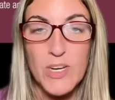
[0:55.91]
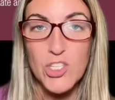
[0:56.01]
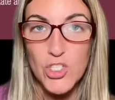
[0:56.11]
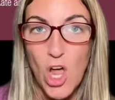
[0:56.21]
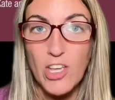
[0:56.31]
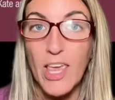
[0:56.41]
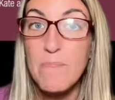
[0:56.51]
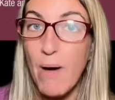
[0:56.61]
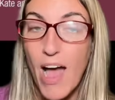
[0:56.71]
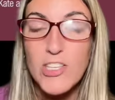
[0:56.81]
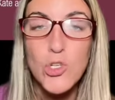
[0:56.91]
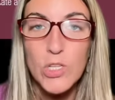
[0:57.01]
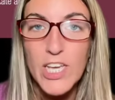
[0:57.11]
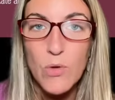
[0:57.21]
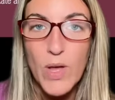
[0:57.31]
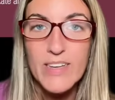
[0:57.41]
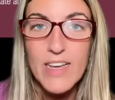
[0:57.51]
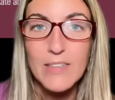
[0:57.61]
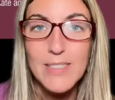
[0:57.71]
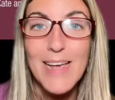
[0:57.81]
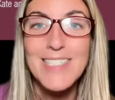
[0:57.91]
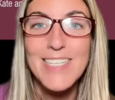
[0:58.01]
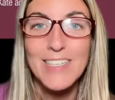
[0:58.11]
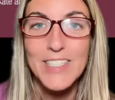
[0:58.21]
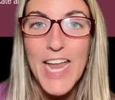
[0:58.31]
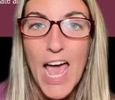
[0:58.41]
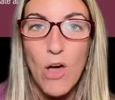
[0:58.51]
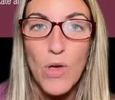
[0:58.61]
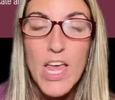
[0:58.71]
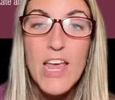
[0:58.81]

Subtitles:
and stalking by Julia Wandelt until now.